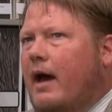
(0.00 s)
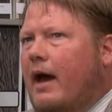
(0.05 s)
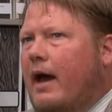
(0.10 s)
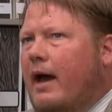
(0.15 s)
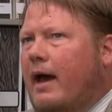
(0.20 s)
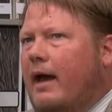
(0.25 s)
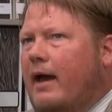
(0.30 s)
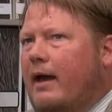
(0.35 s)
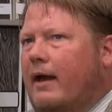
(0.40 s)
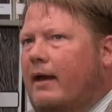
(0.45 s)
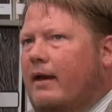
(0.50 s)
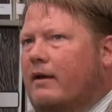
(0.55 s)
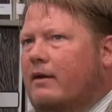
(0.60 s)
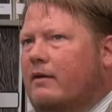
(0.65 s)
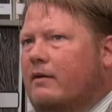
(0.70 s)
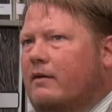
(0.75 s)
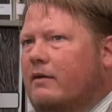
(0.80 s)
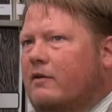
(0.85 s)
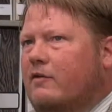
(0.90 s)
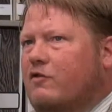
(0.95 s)

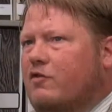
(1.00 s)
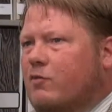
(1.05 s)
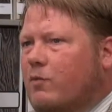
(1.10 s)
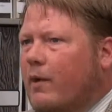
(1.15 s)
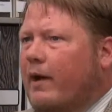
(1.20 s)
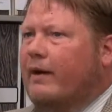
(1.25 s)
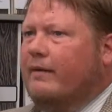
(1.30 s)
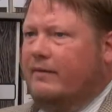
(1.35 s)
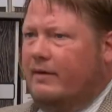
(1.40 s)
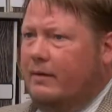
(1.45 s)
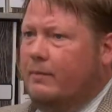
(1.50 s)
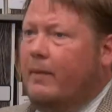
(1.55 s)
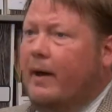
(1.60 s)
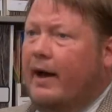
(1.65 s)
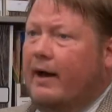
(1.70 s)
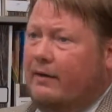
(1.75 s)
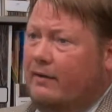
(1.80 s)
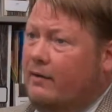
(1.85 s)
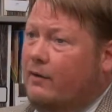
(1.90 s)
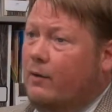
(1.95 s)
a direct
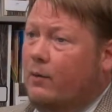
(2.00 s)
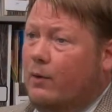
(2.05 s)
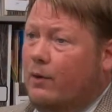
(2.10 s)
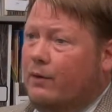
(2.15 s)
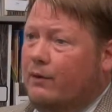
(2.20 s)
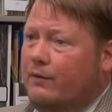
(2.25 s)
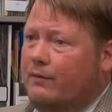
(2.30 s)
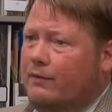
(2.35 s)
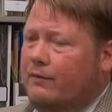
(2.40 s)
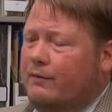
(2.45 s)
impact in the world.